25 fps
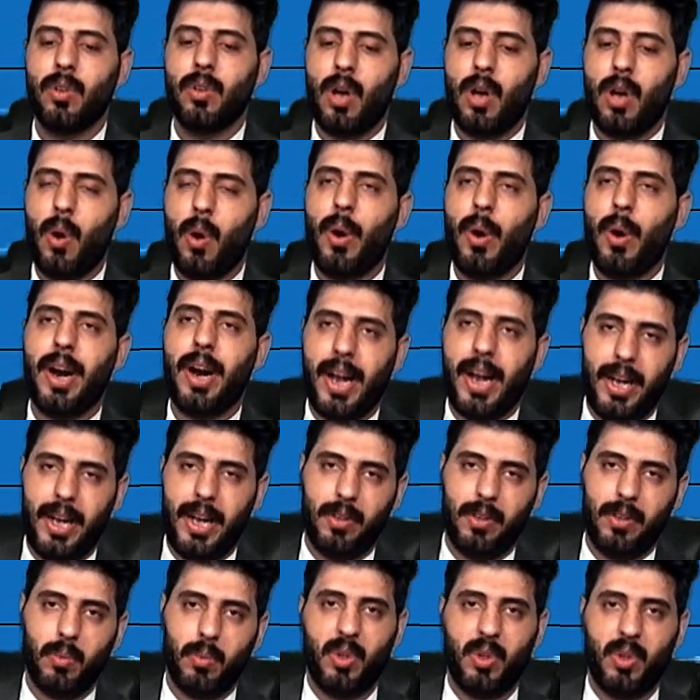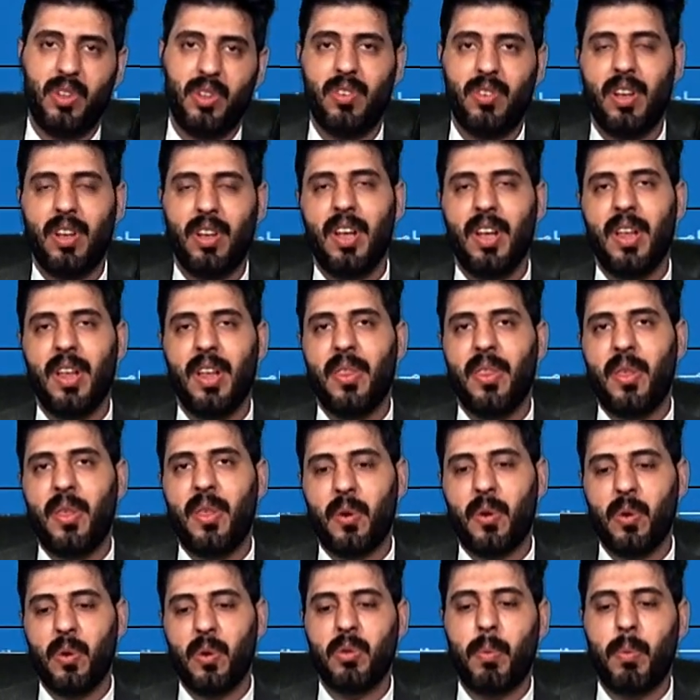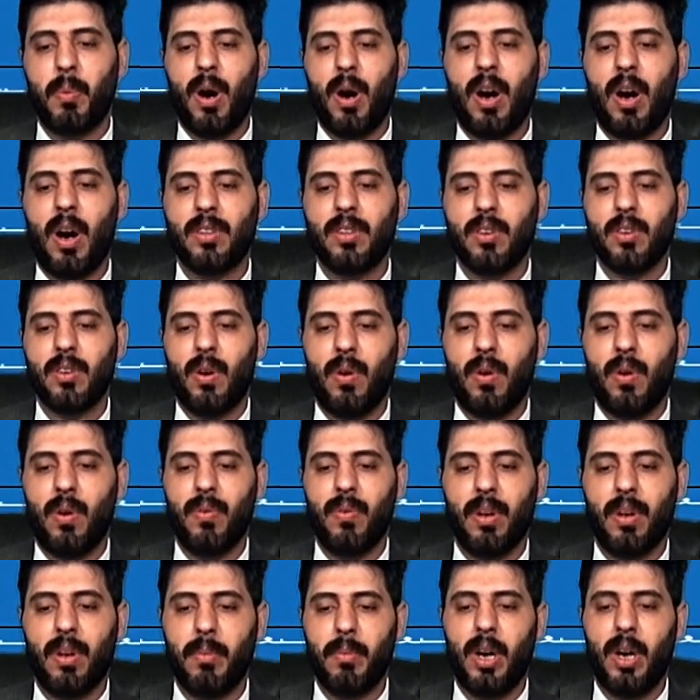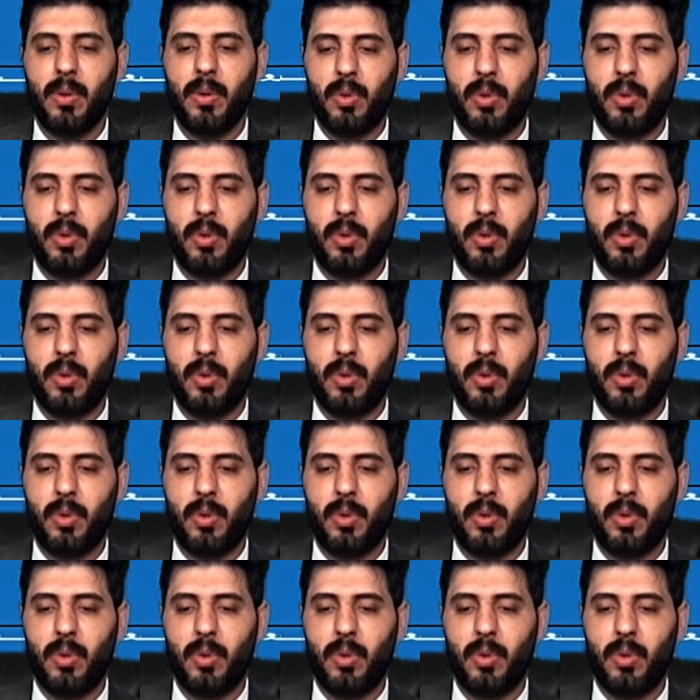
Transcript: our id, which is the good part of the mind,